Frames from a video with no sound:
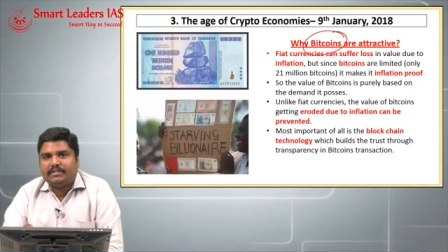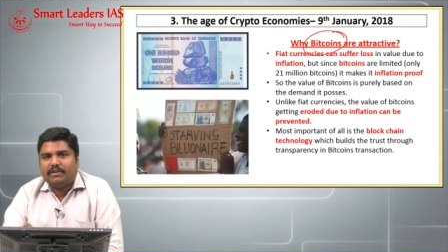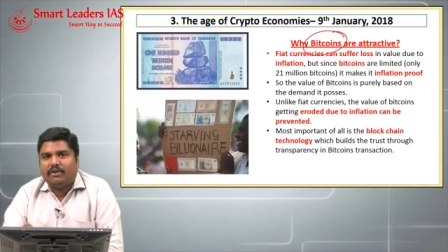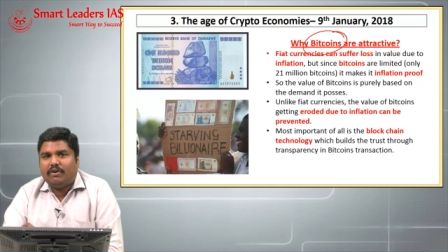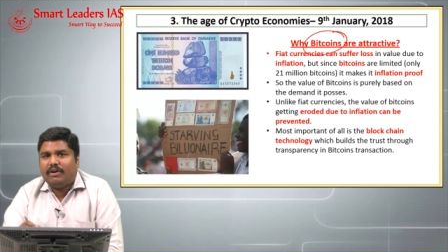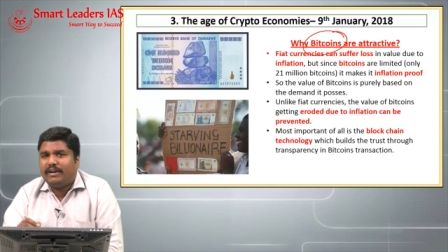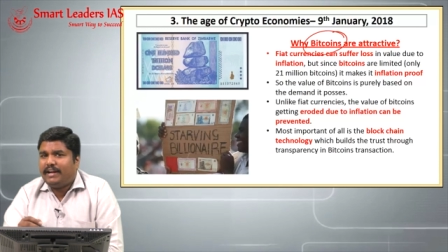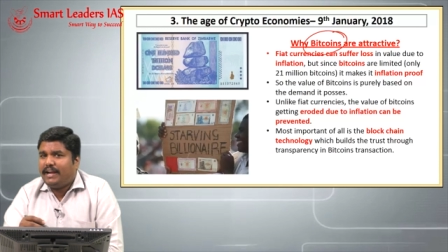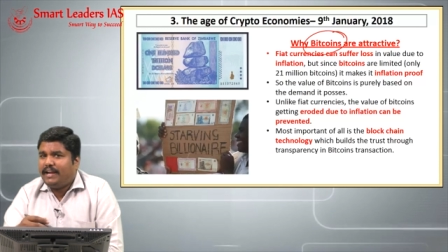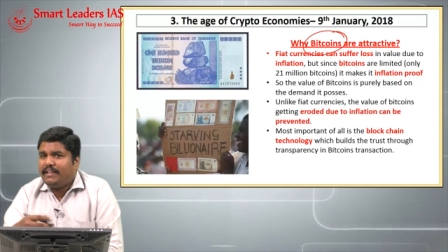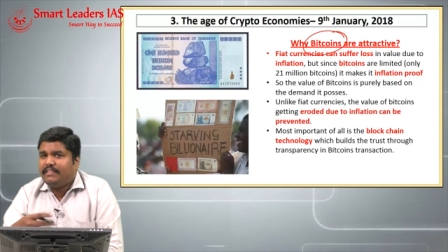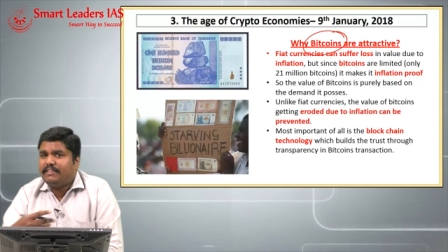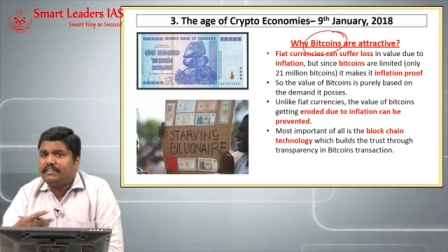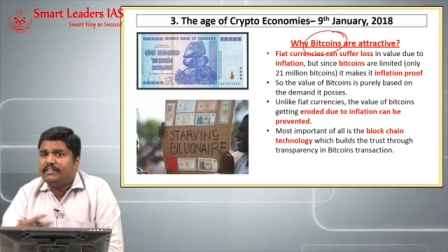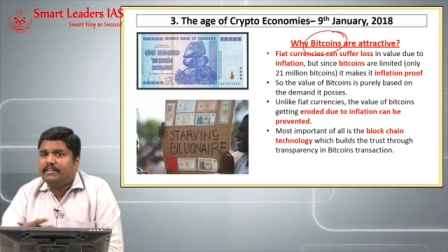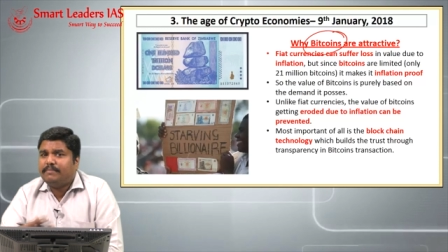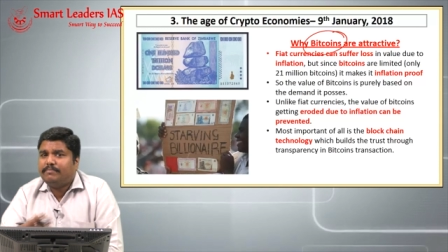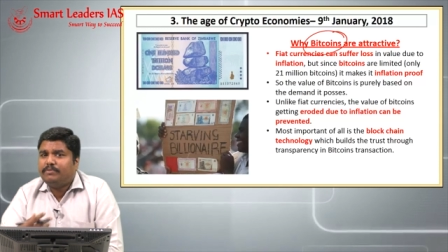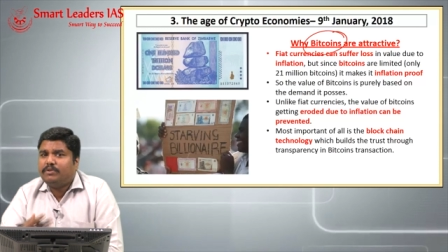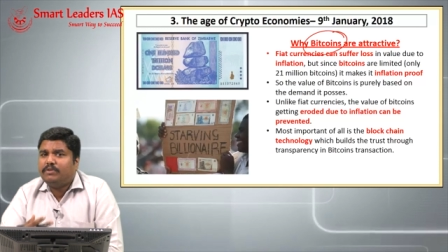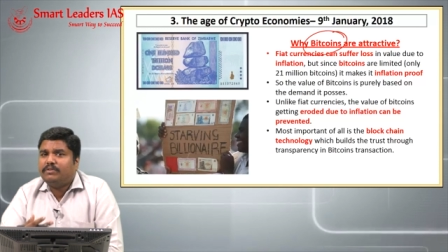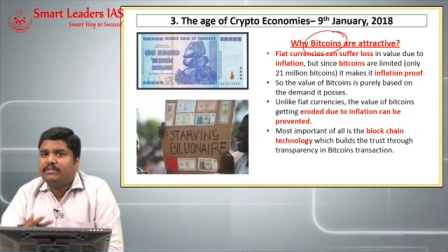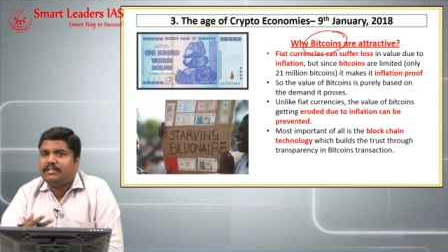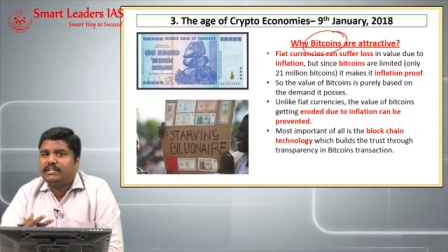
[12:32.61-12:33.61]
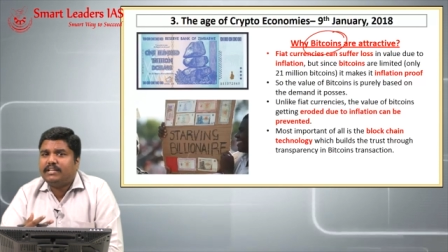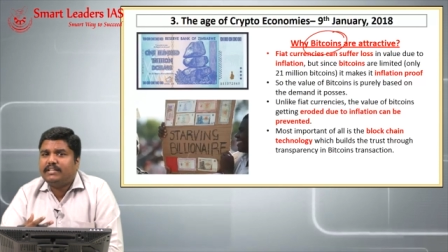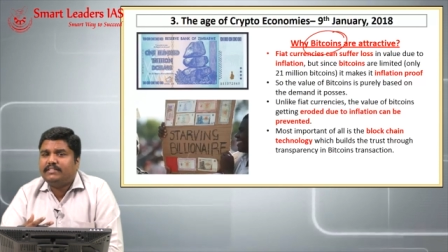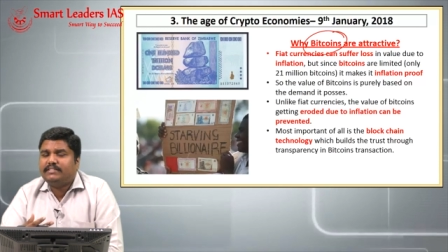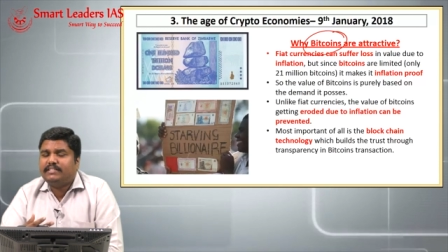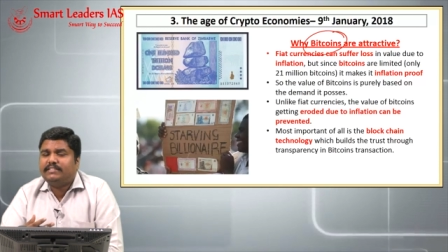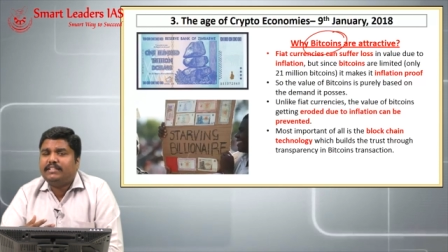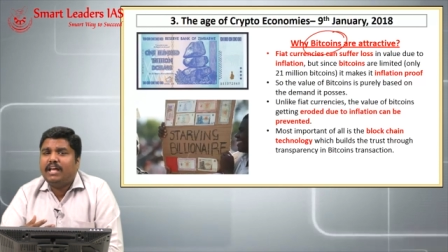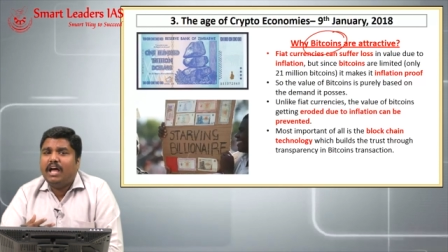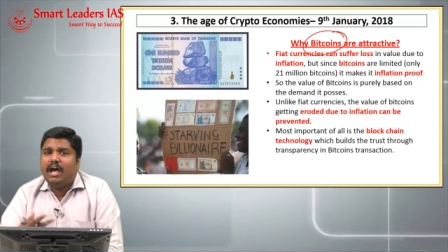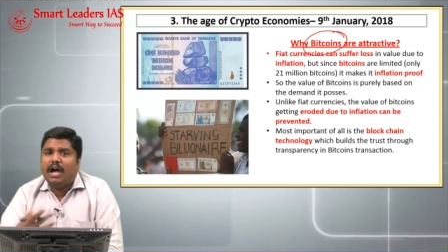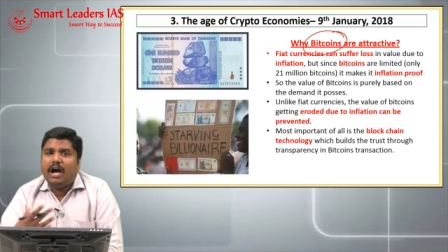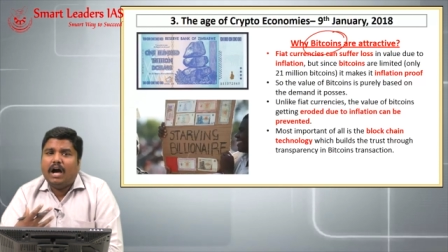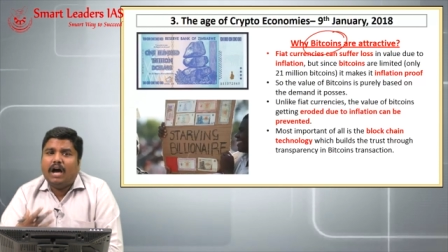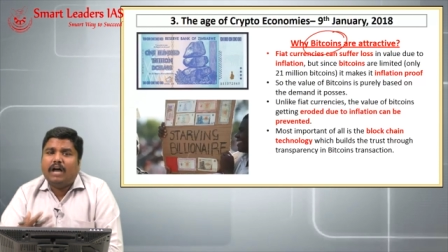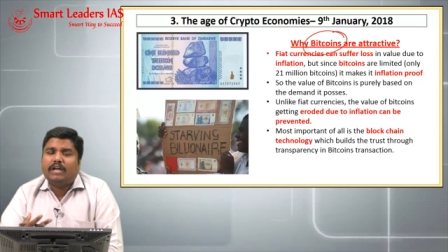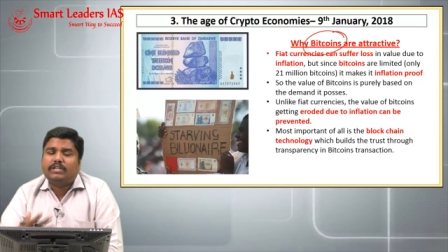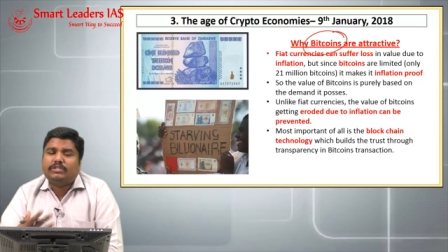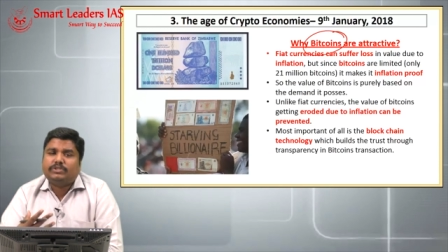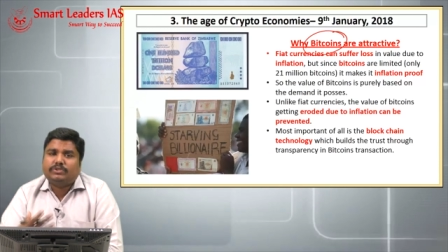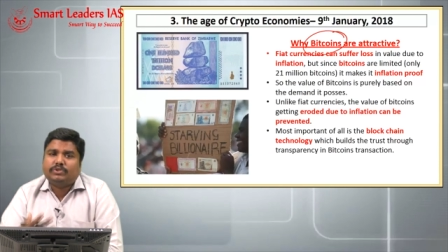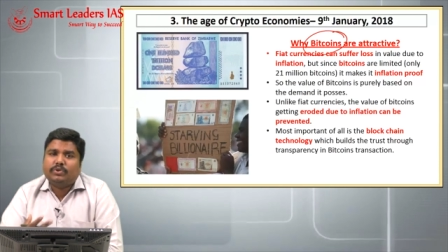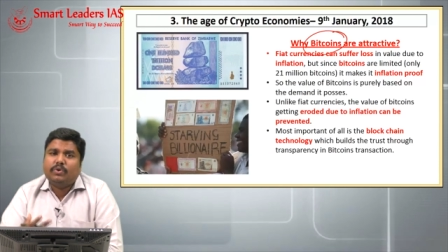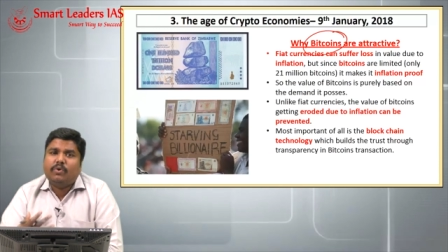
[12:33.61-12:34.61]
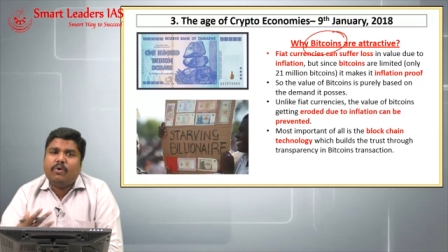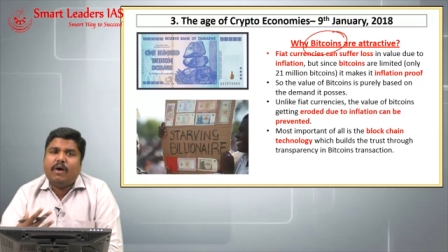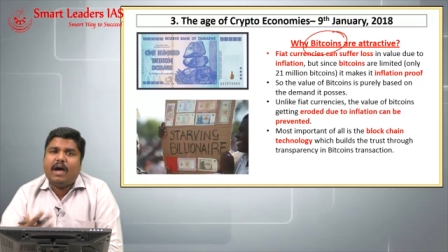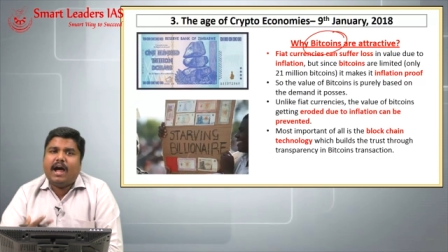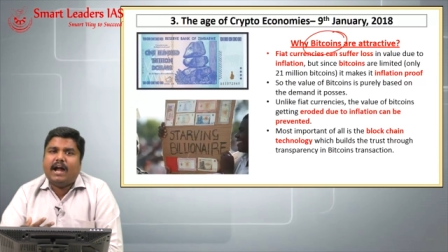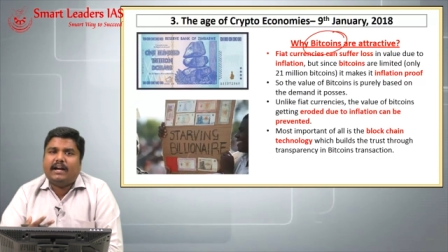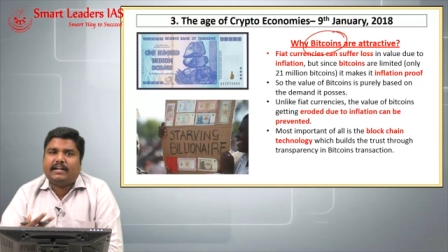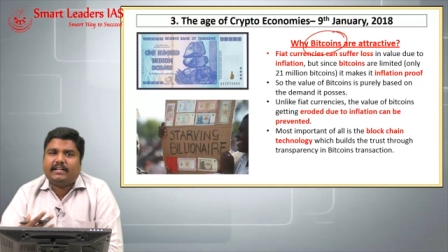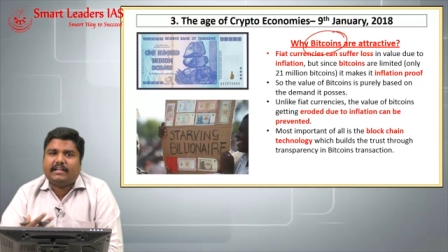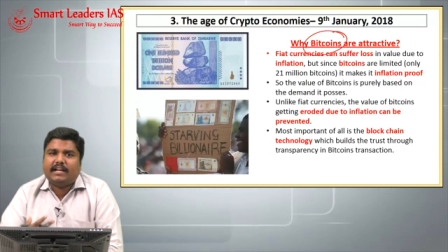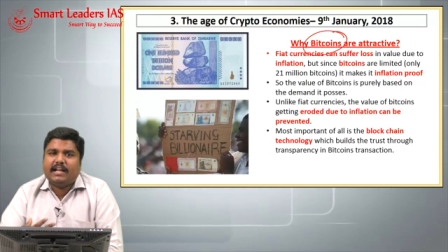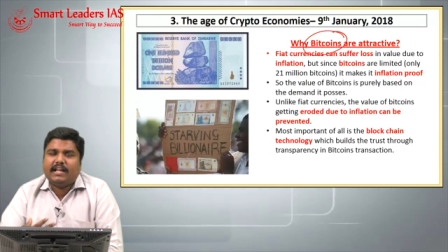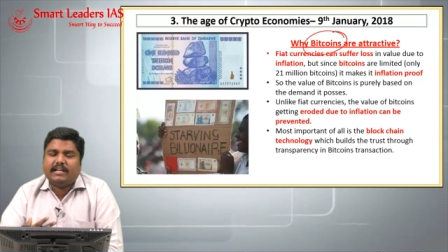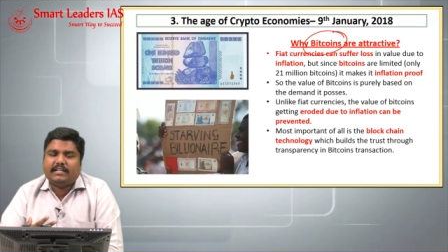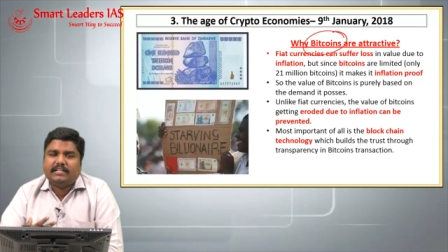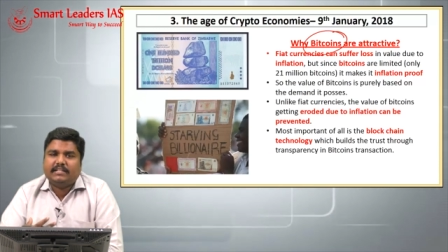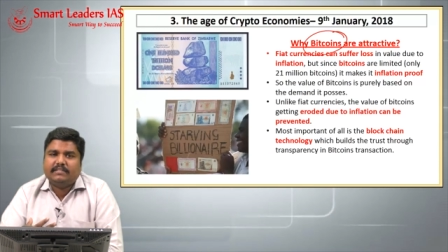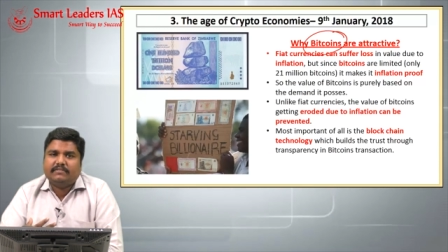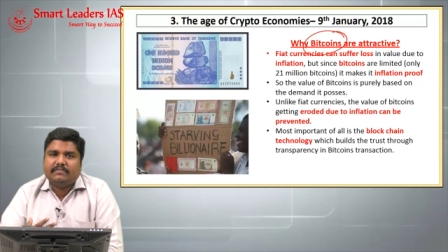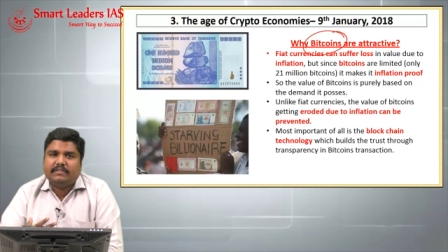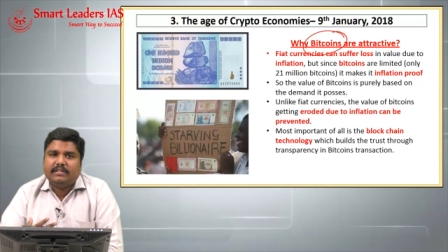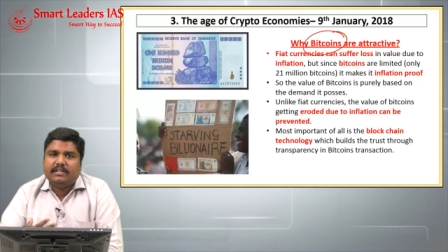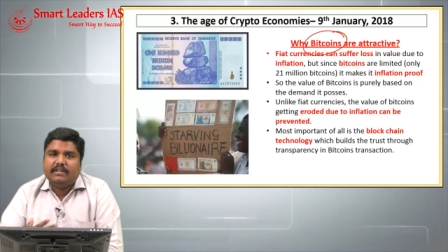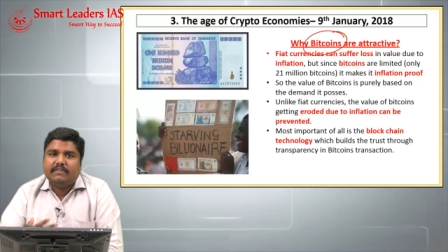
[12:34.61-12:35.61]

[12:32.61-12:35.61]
or any other cryptocurrencies are so attractive